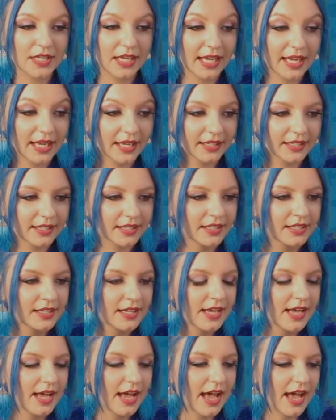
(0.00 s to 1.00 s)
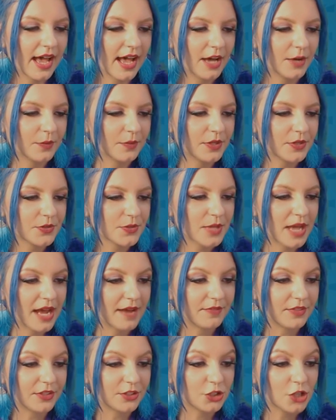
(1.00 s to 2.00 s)
Inc. We also
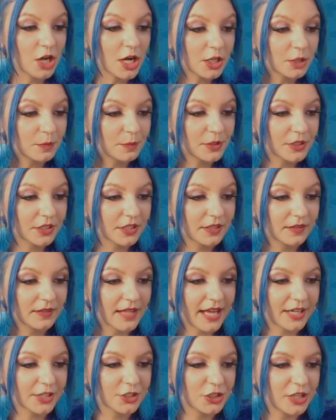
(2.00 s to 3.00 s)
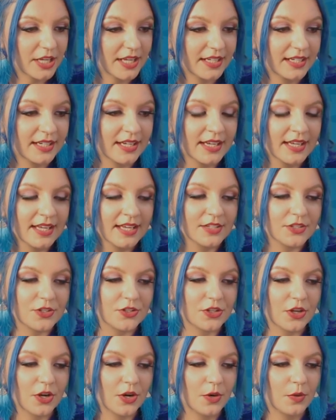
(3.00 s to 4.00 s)
have the Jungle Book collection.
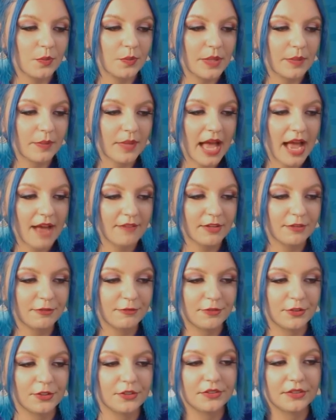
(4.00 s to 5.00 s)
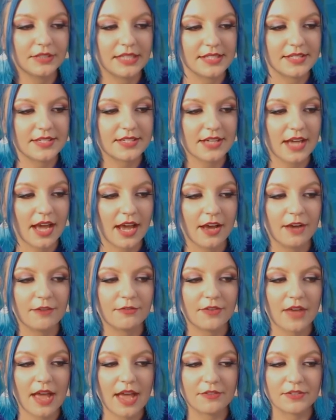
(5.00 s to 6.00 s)
So we will have a full list
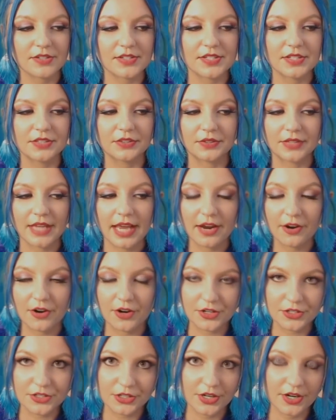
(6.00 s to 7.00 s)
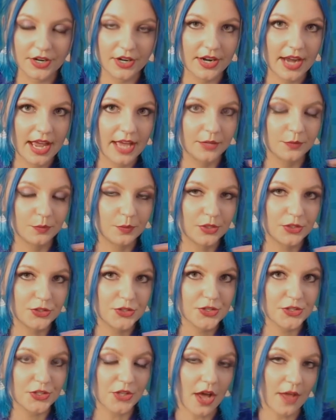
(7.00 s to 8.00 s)
of every single character and which
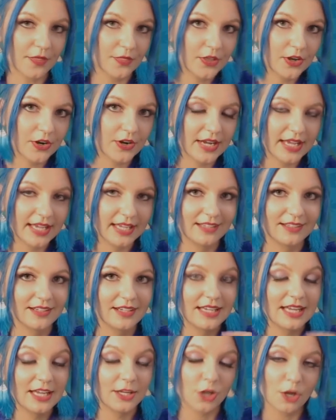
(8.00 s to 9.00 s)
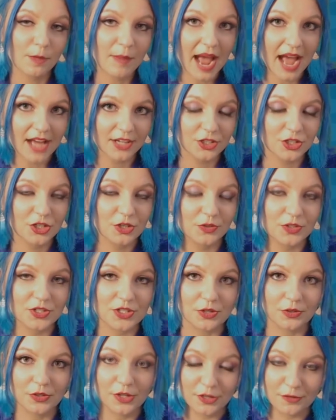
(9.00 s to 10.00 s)
slot they're in our patch notes.
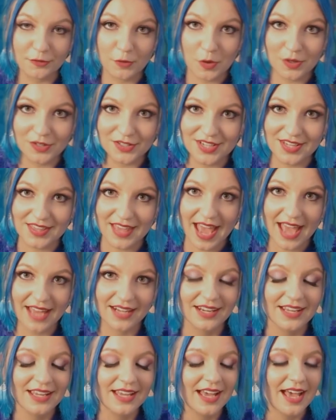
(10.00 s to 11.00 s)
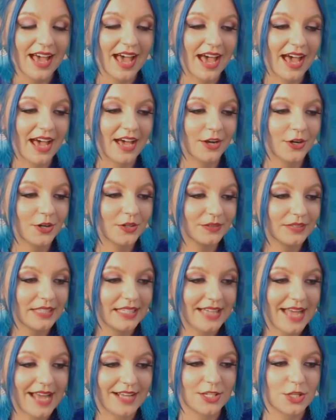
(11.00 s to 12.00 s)
So look forward to that
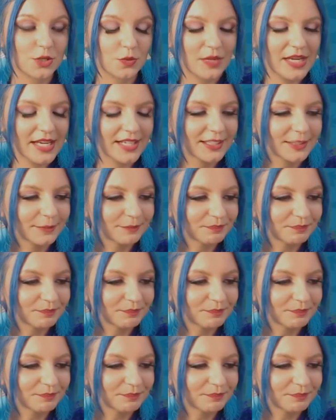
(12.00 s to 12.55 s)
early next week.